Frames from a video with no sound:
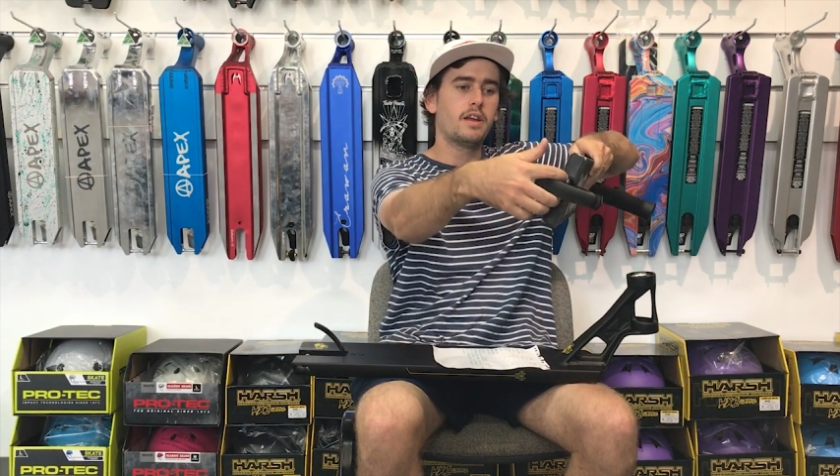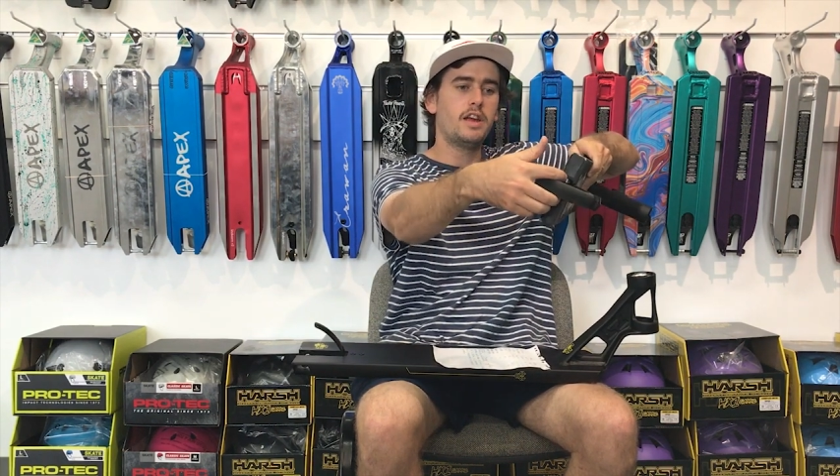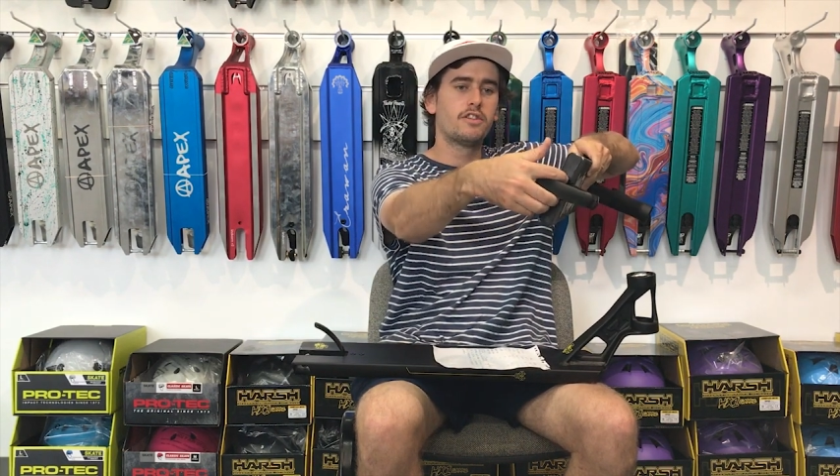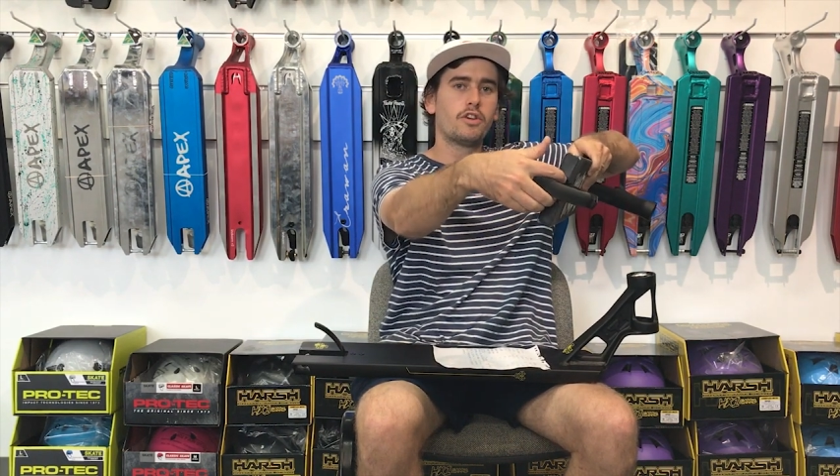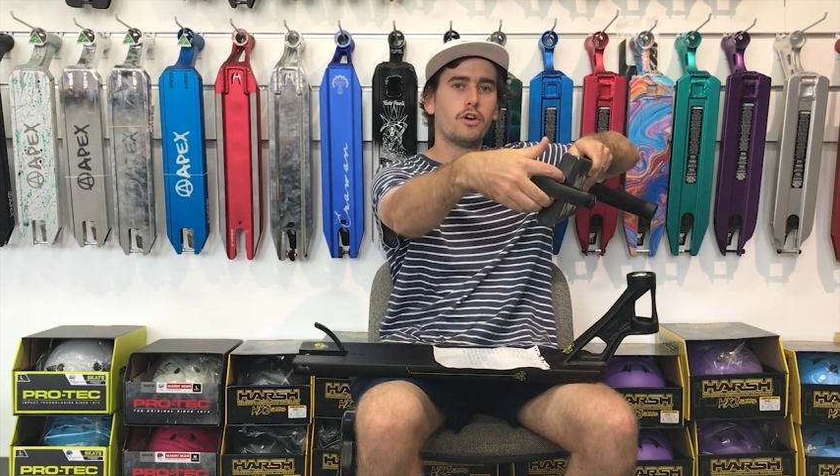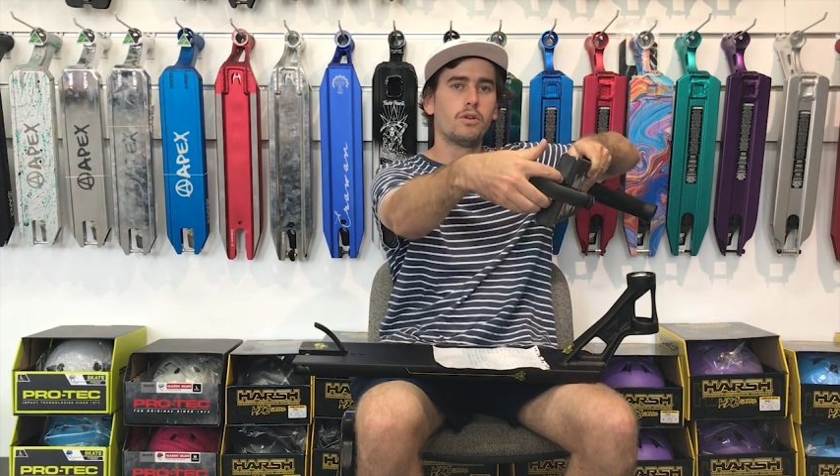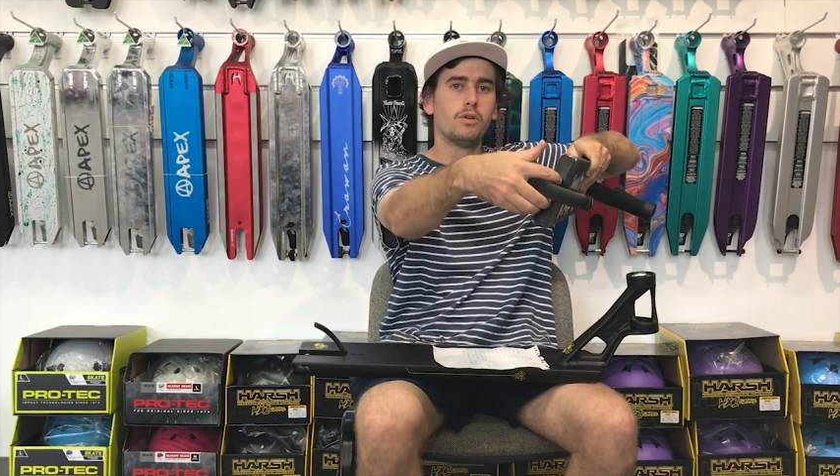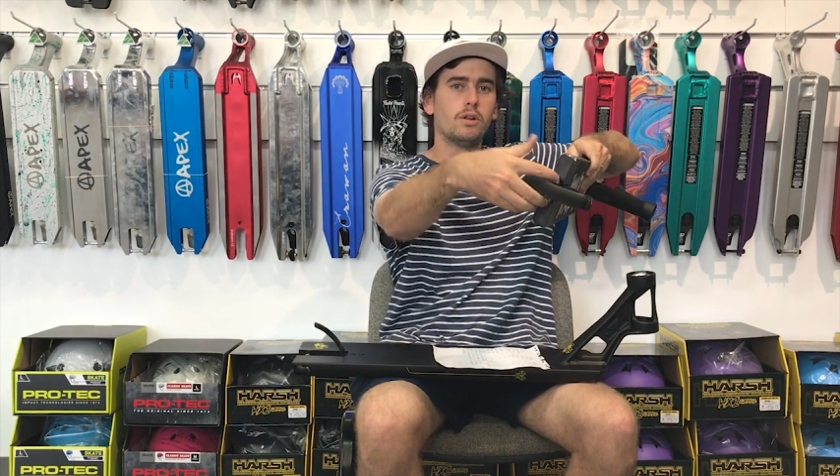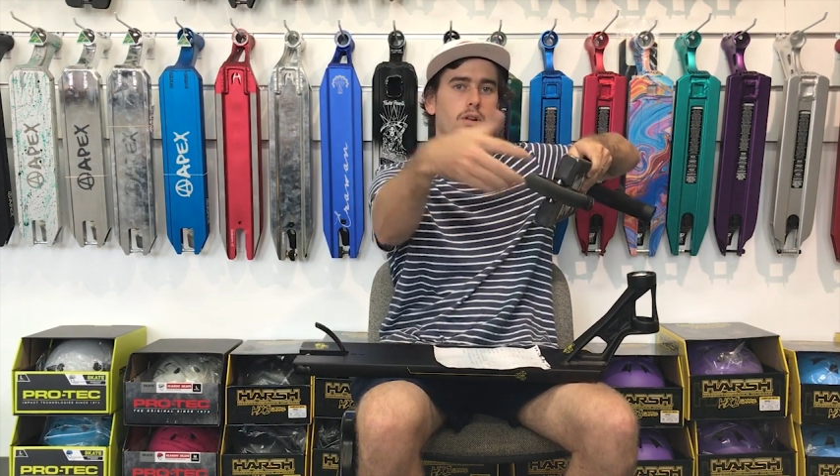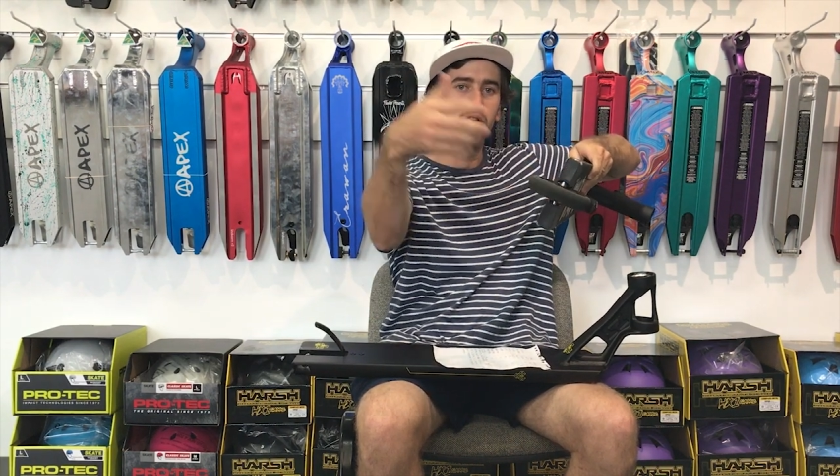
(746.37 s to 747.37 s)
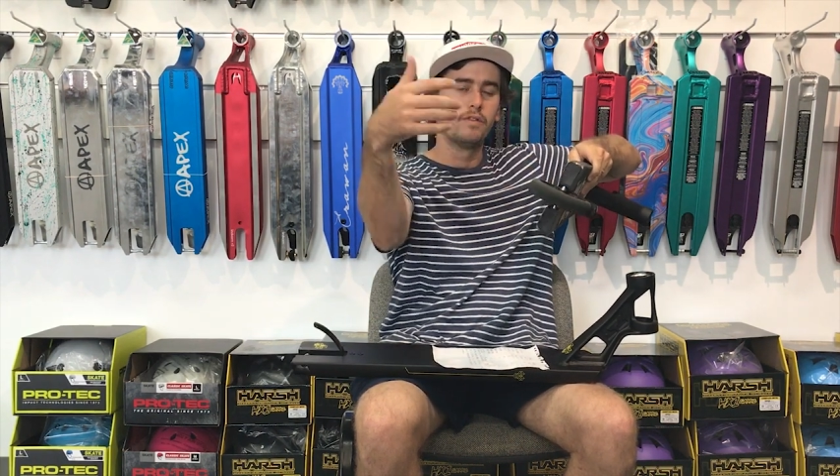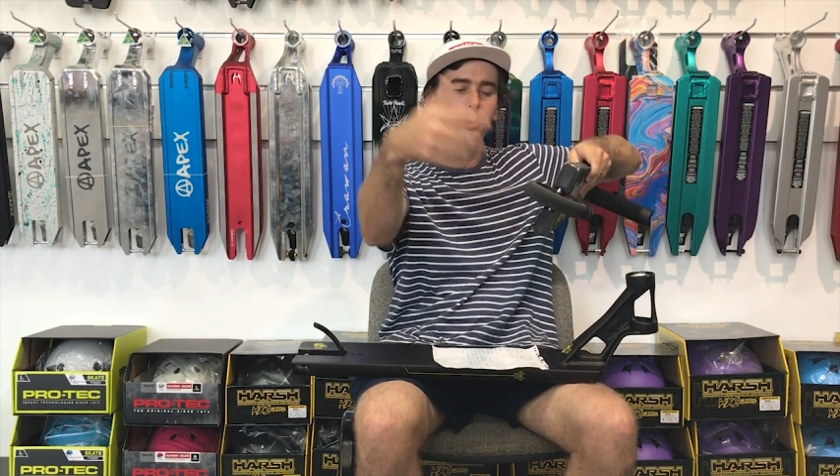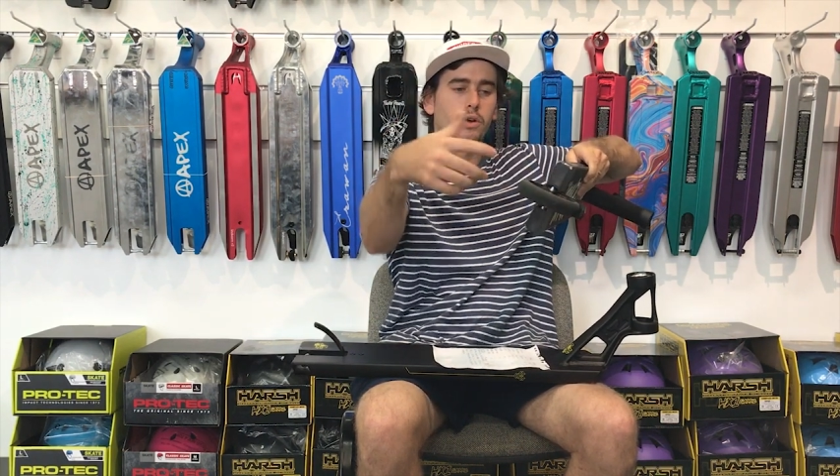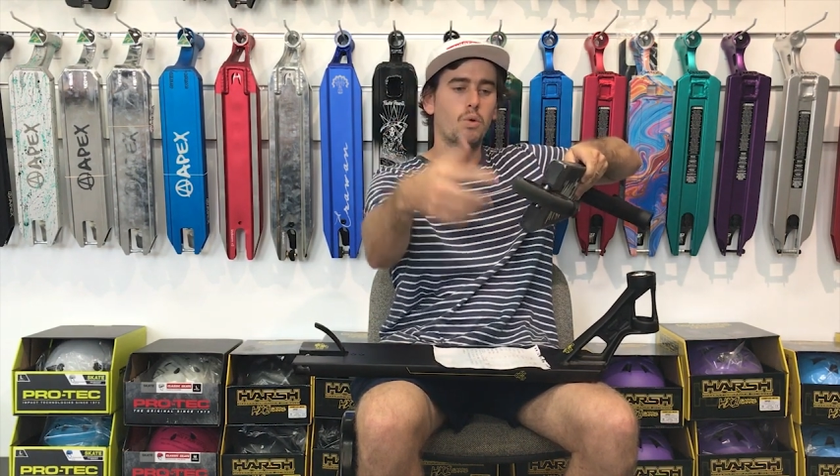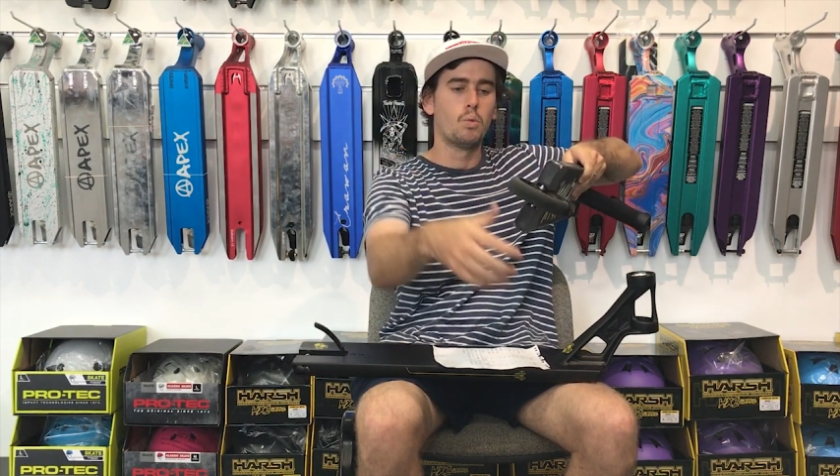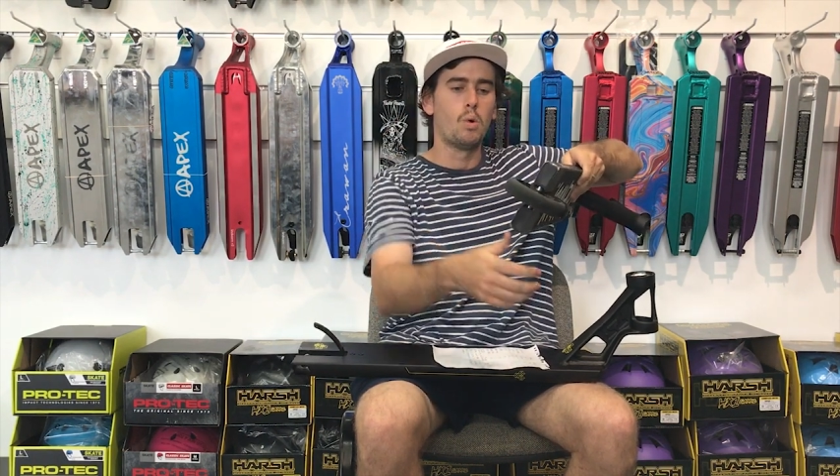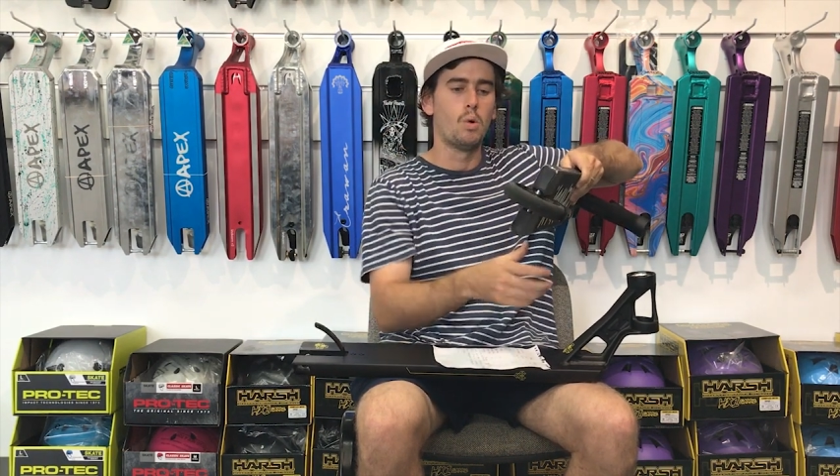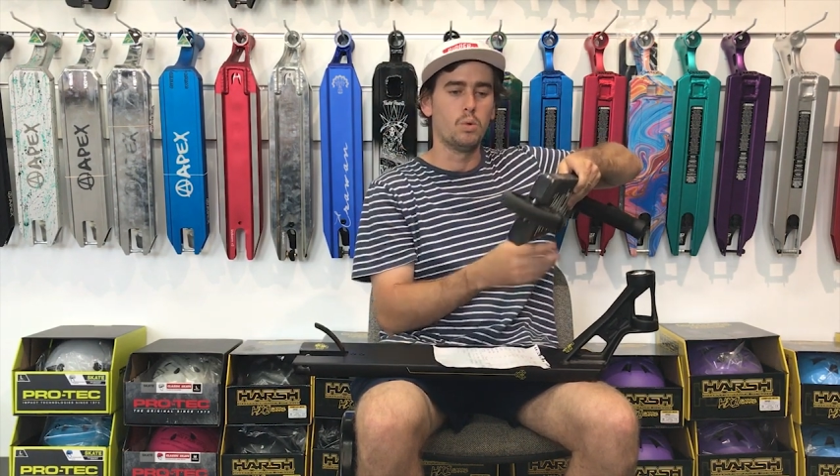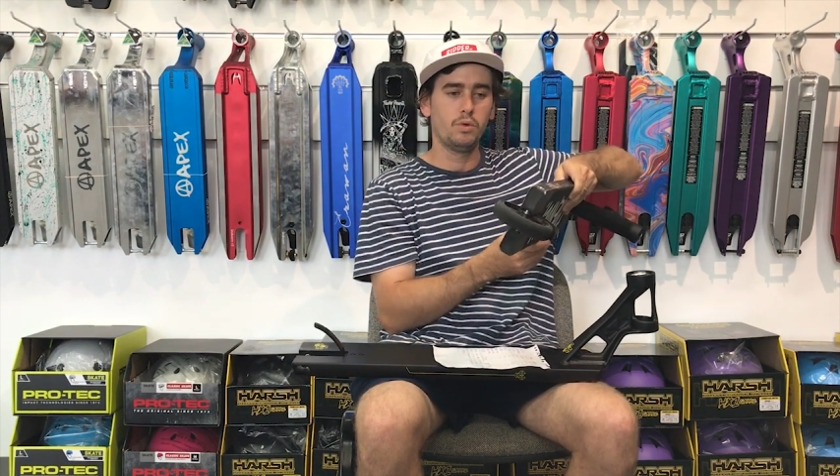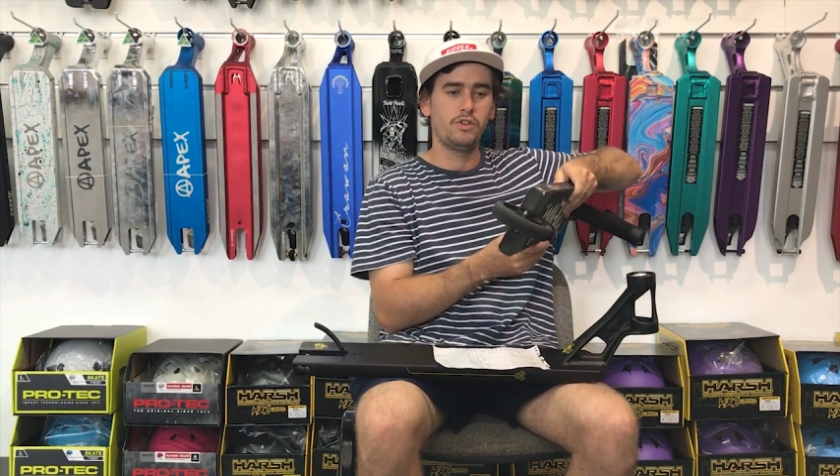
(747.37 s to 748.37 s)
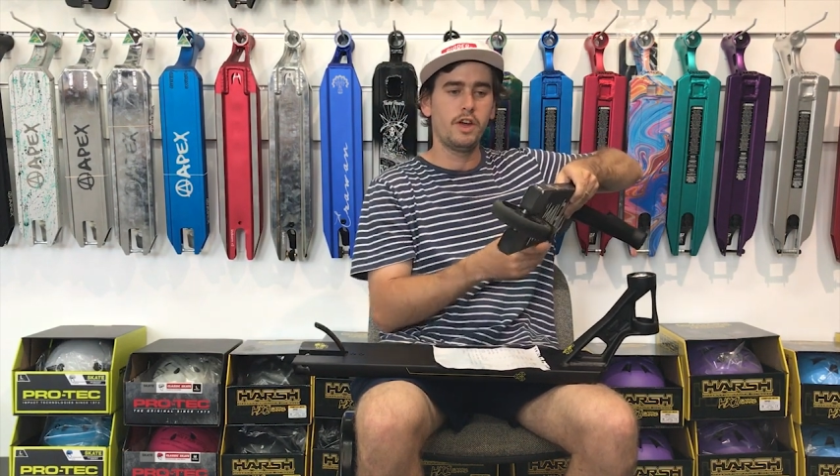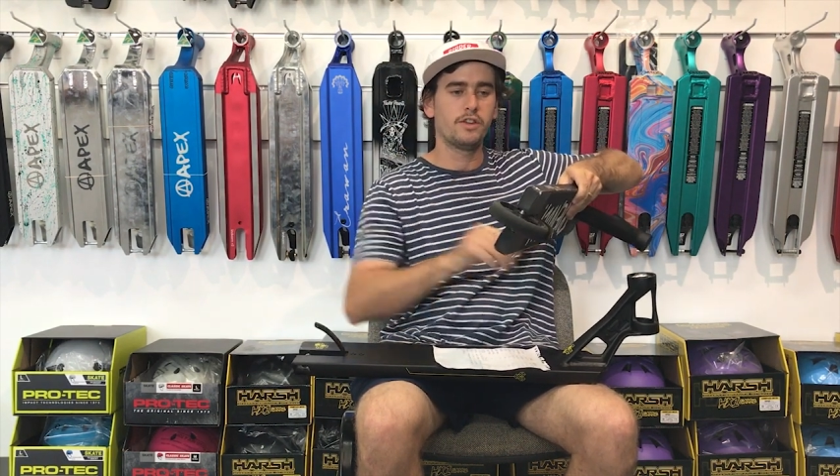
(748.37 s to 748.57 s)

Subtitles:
internal vertical walls.